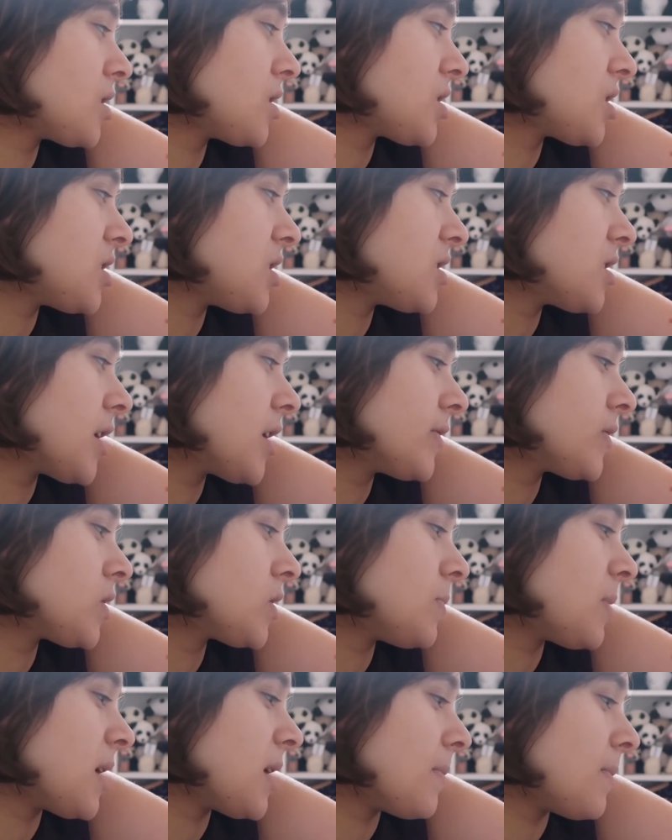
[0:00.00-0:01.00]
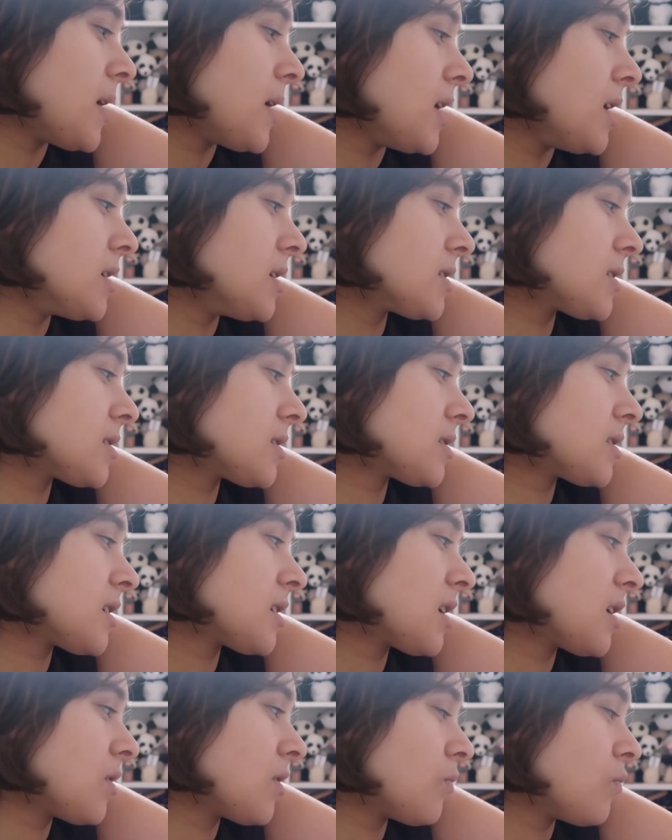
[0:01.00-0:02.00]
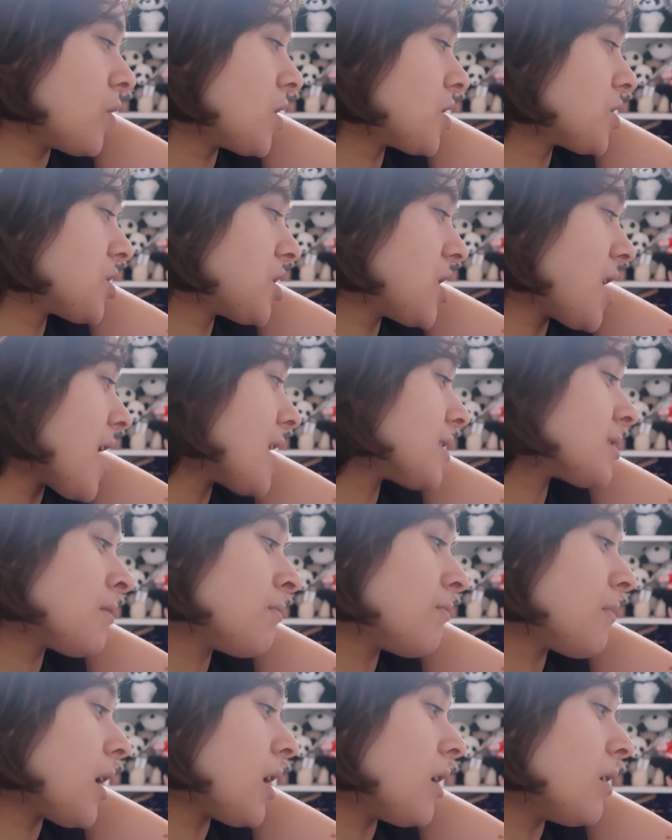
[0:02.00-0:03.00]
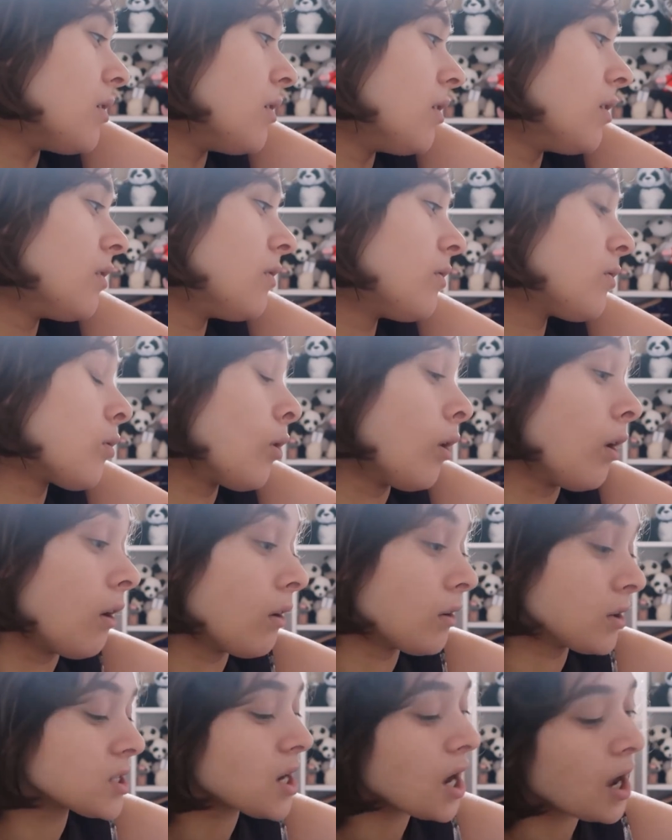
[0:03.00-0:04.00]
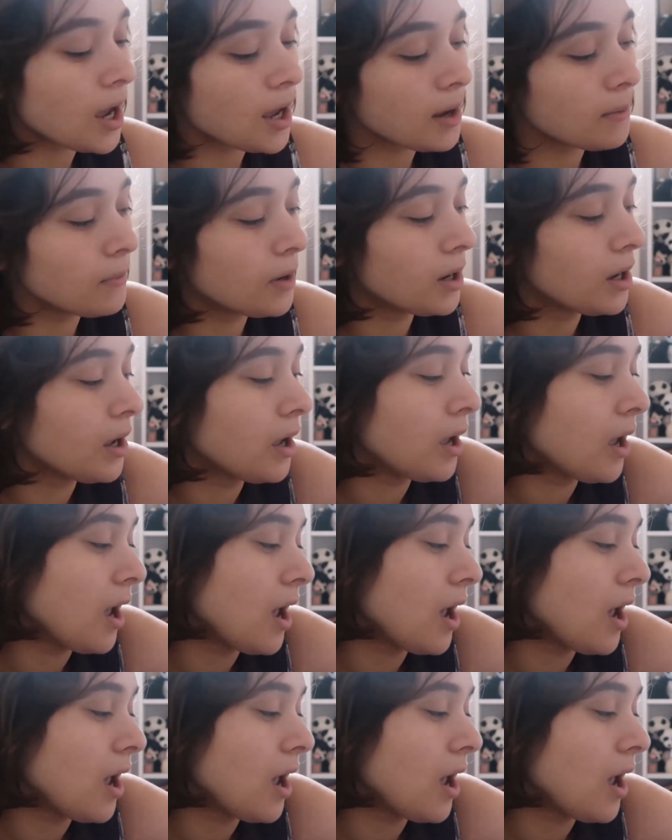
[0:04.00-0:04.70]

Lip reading: she deserves to be at peace, which she hasn't been for a long time.